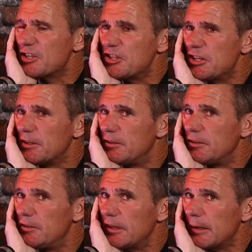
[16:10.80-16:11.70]
you
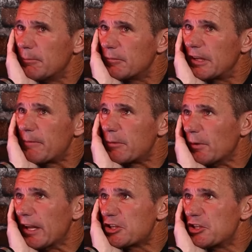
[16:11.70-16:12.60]
um, keep the
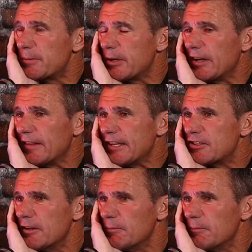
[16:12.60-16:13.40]
relationship going at that time?